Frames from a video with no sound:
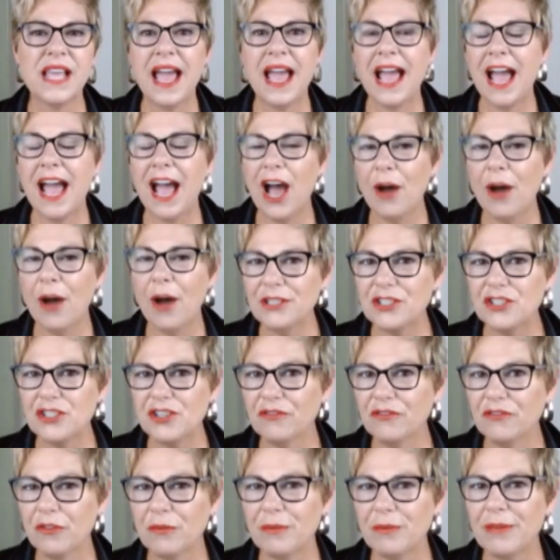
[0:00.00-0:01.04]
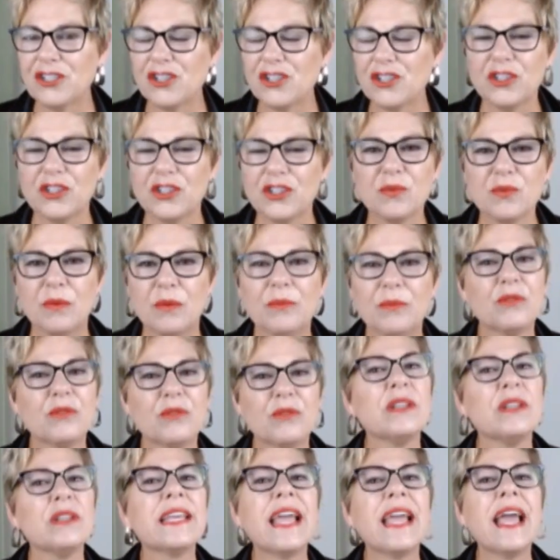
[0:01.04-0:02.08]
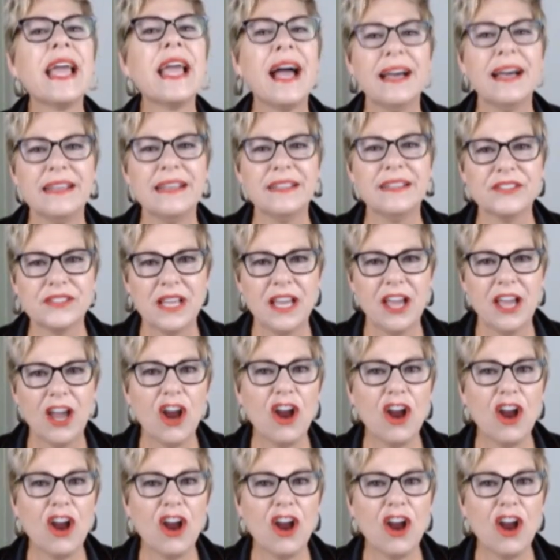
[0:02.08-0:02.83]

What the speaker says: how much information this woman really has.